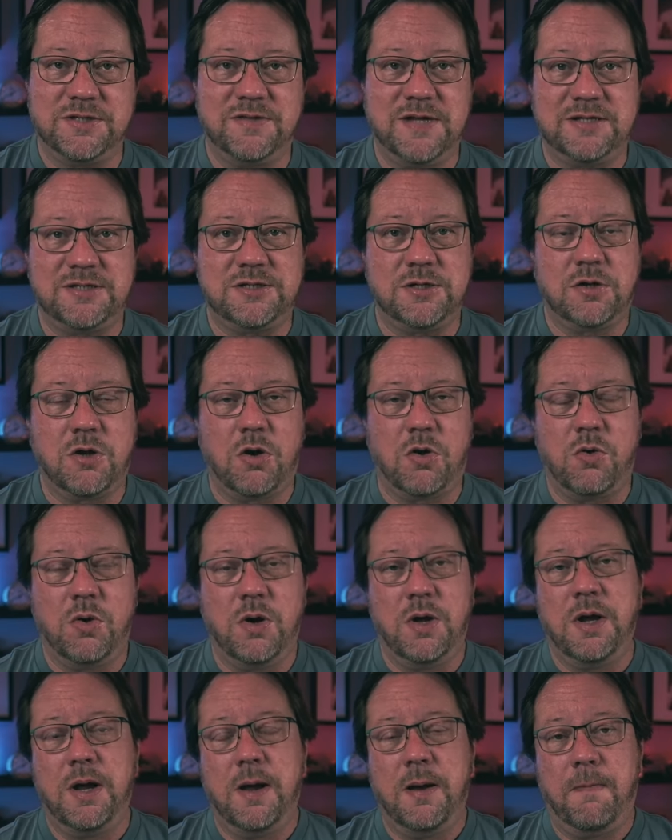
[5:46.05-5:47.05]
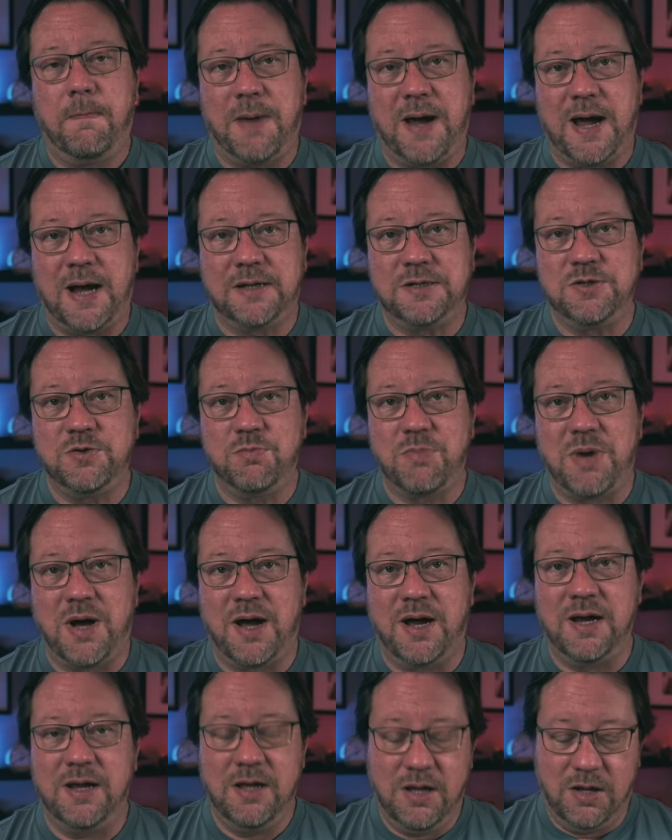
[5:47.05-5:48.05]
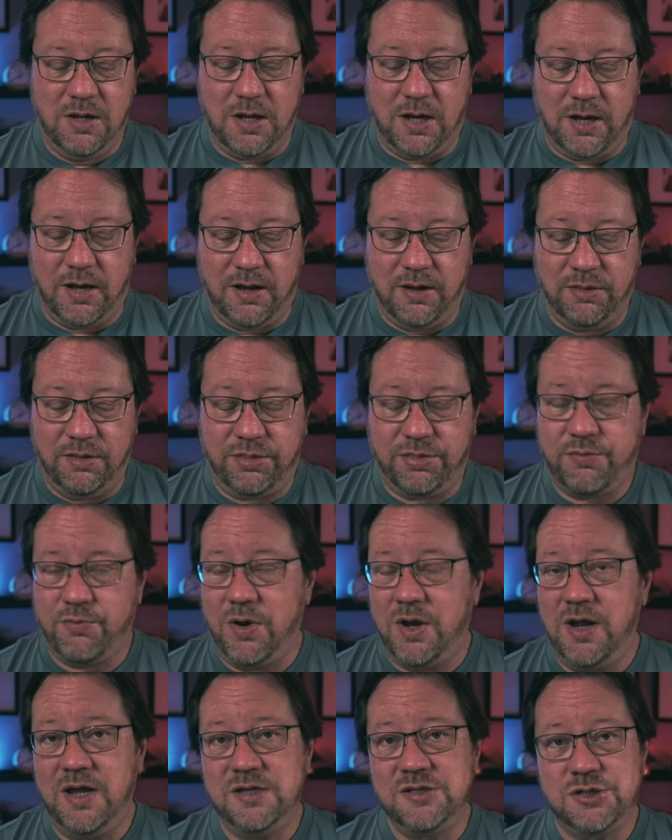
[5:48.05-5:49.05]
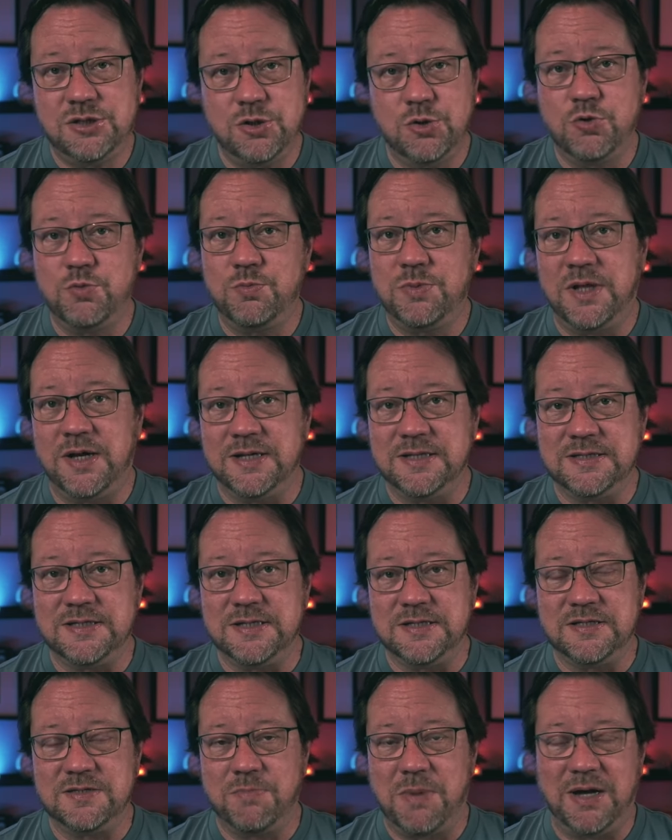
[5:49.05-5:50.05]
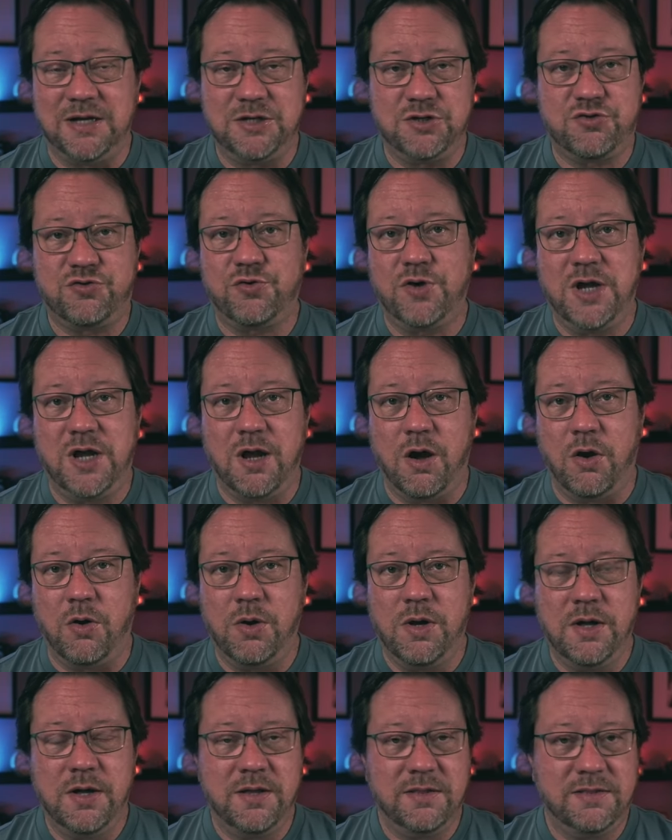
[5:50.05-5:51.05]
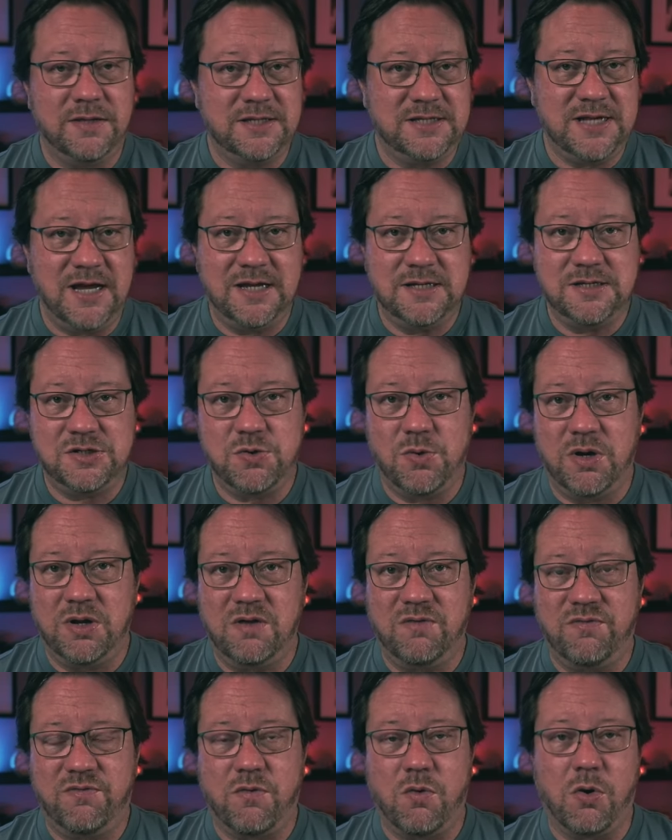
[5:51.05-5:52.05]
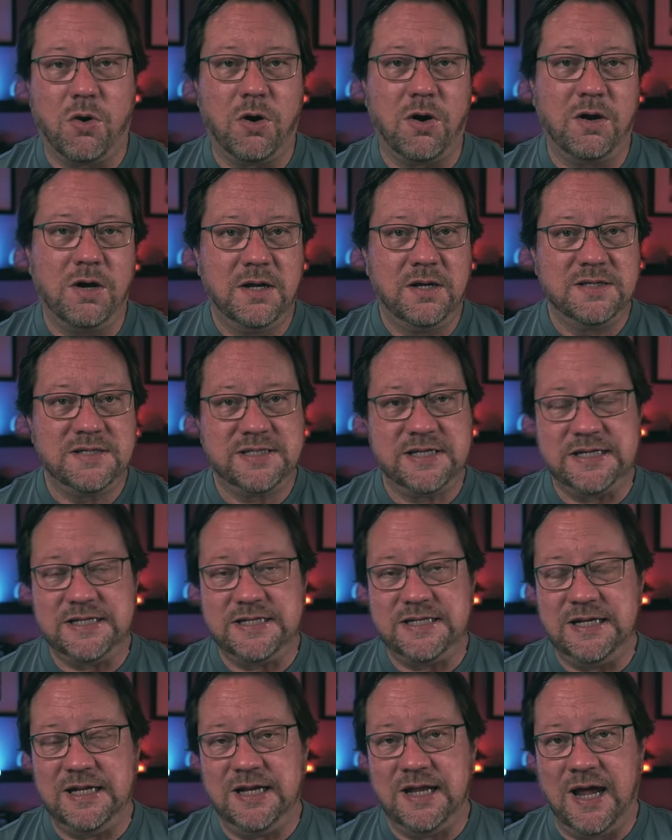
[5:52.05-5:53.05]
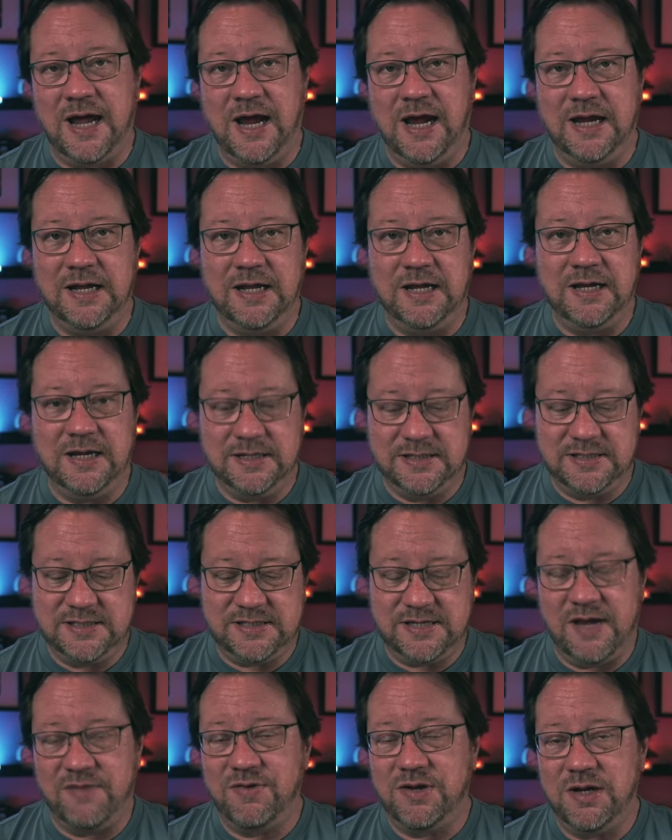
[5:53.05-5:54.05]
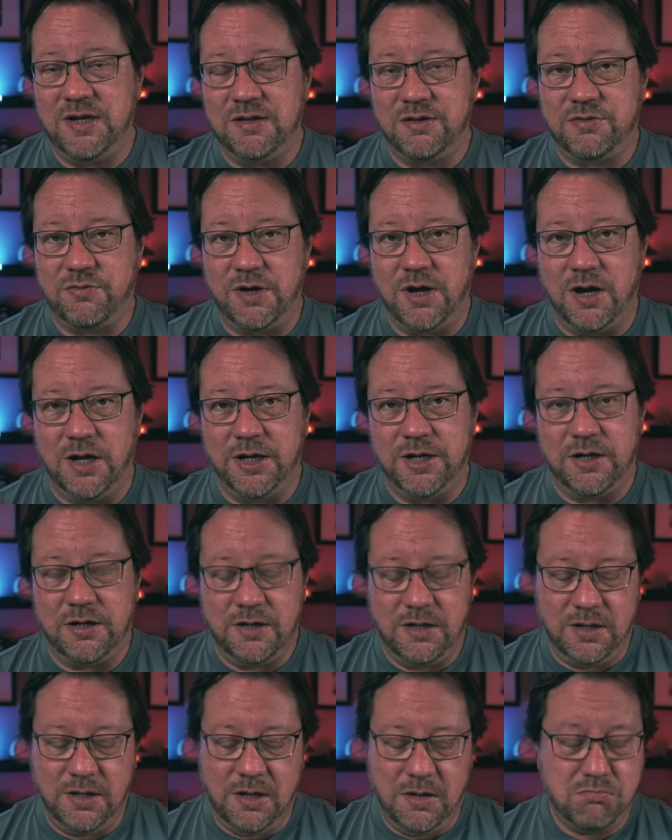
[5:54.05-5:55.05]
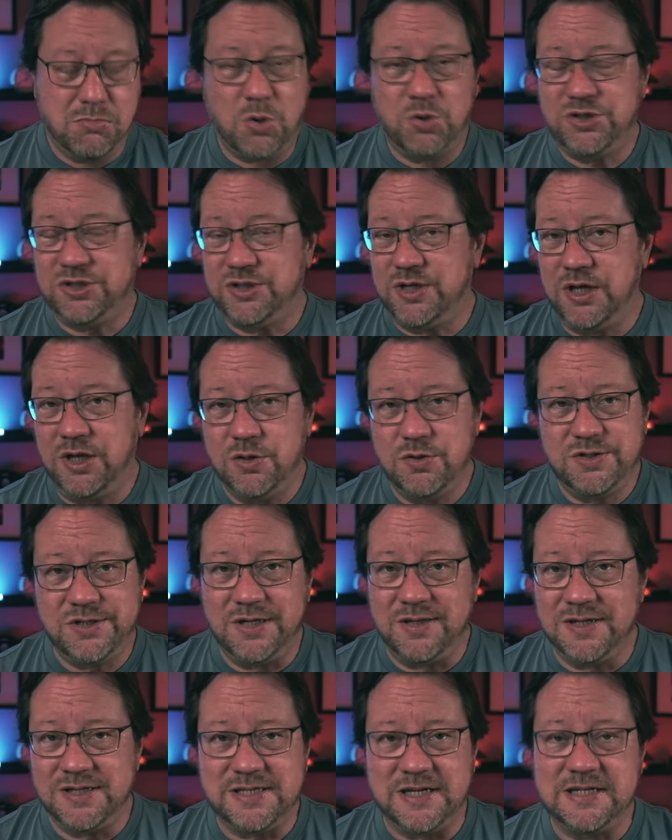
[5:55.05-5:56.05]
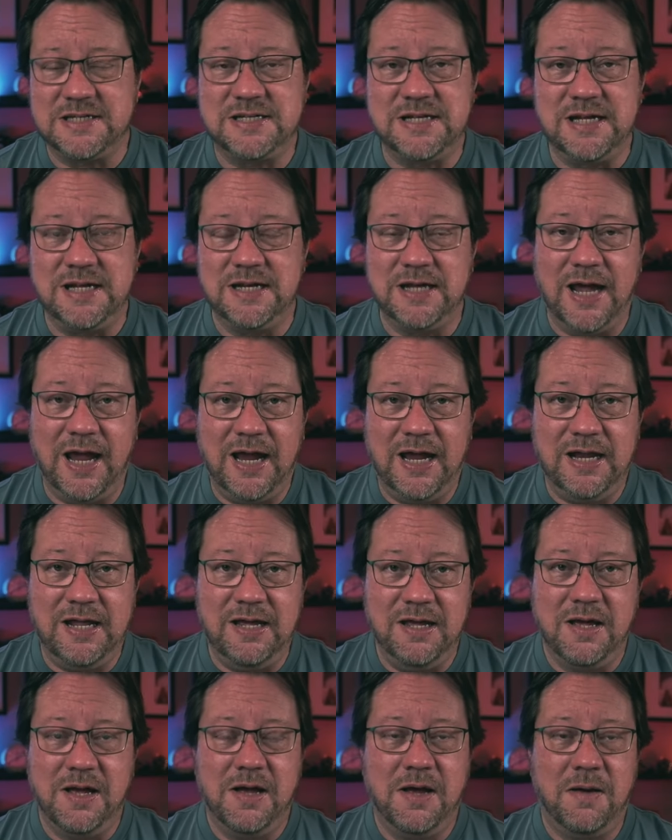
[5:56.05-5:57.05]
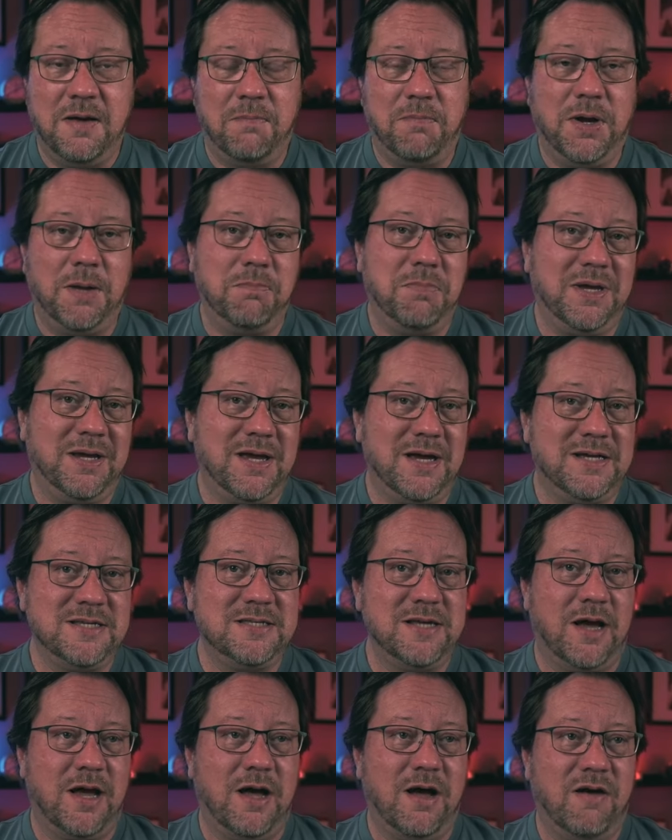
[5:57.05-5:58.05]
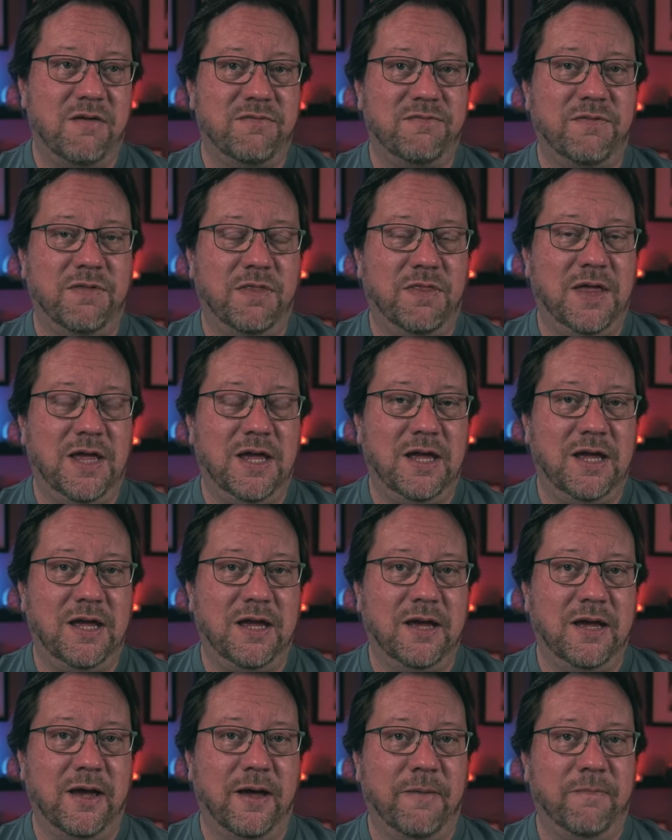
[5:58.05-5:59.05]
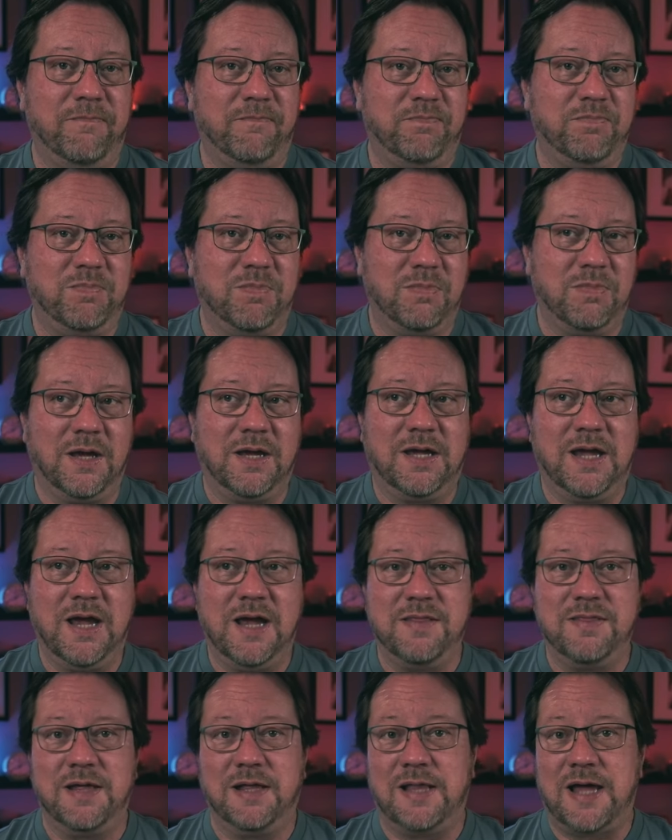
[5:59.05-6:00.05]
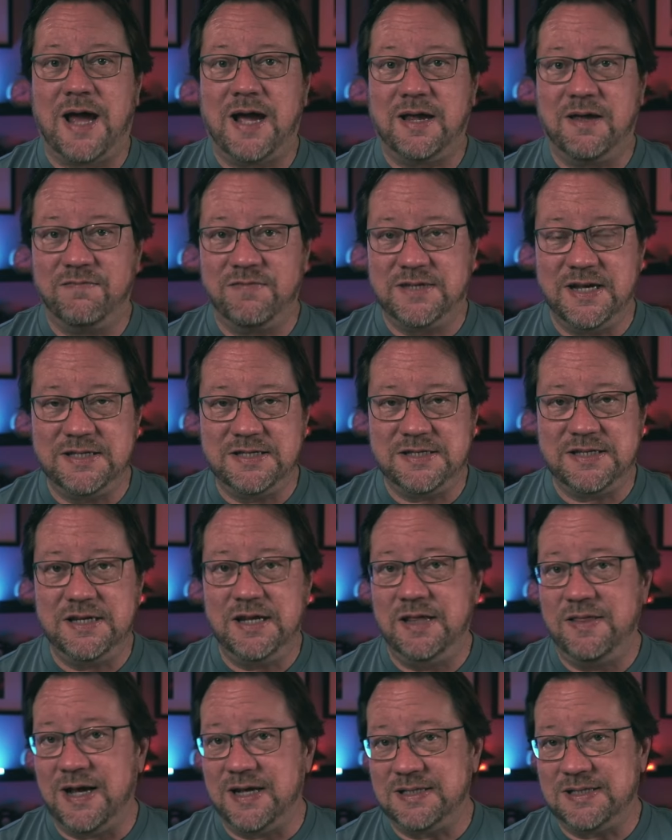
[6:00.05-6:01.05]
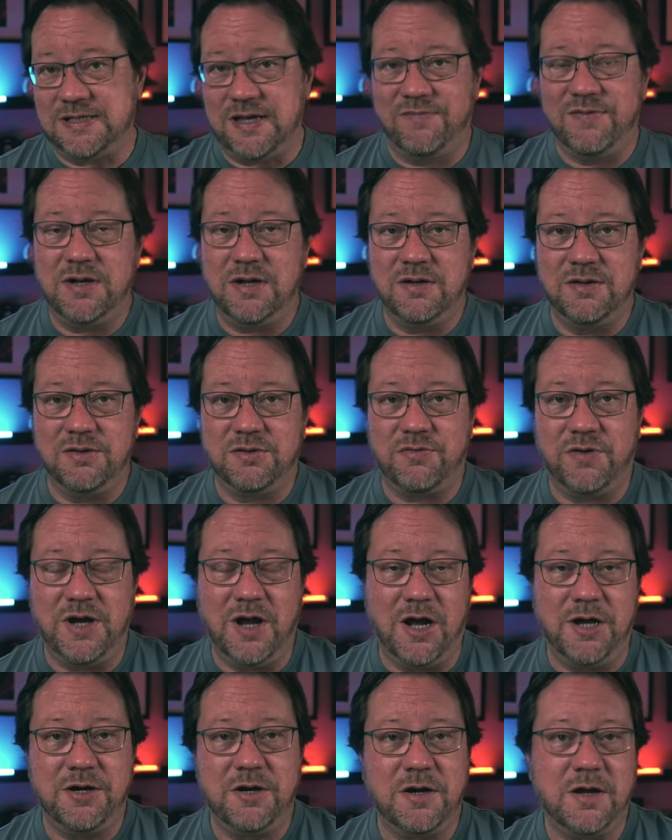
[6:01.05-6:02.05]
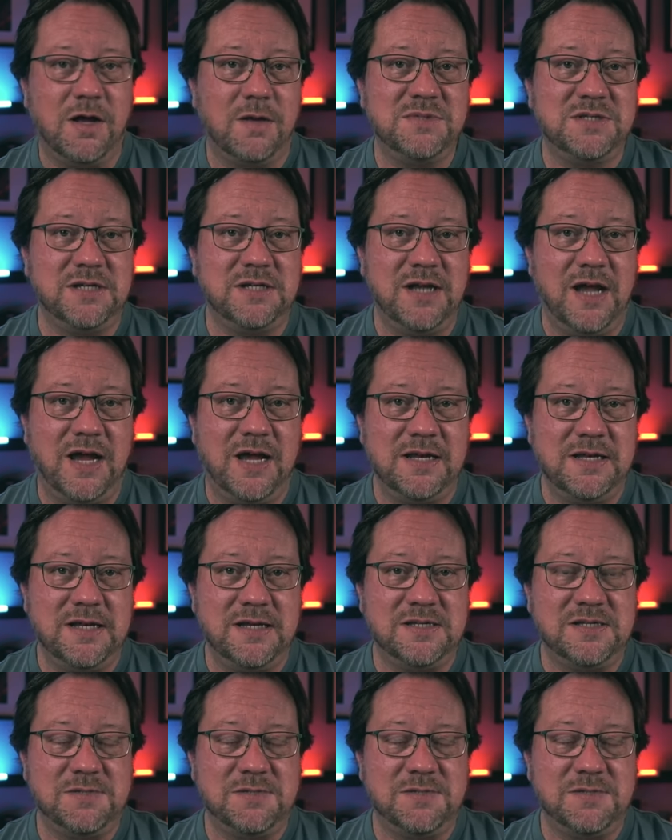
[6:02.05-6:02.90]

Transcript: And that's to go back to my uh, three zoom lenses, my trio, the 10 to 24, 16 to 80, and 70 to 300 mostly using the 16 to 80, but because of the um, again, the lack of density, that 70 to 300 comes in handy,